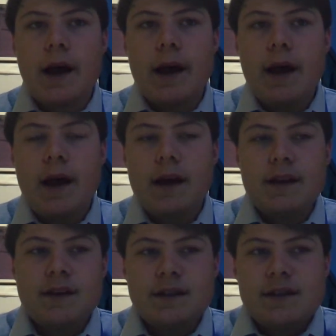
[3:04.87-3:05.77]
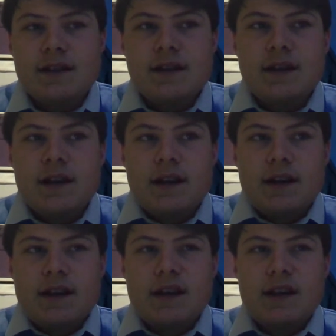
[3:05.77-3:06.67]
And
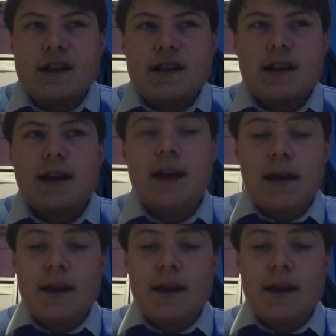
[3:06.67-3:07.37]
yeah,